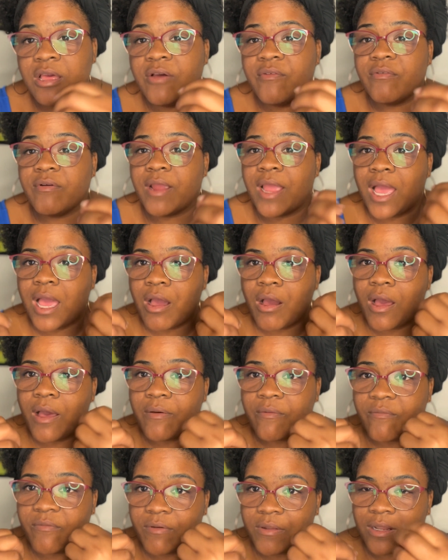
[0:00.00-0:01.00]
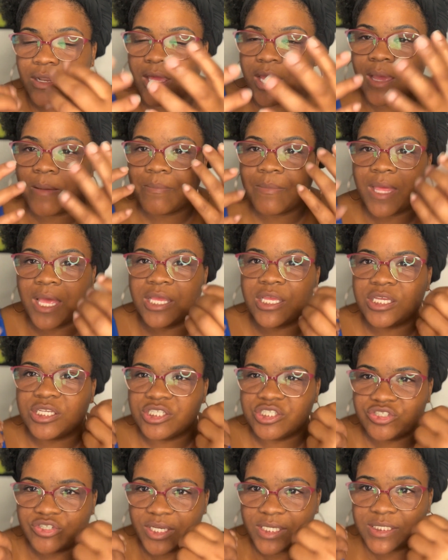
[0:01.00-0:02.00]
for how I'm feeling. Like, I'm not
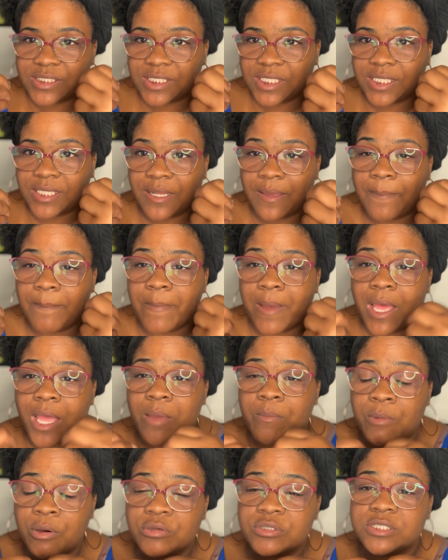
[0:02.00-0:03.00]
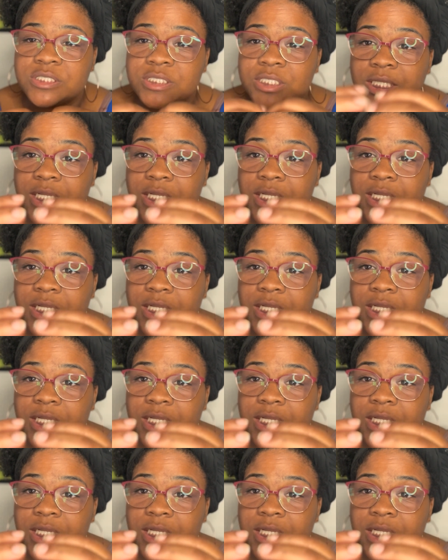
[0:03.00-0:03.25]
addressing my emotions.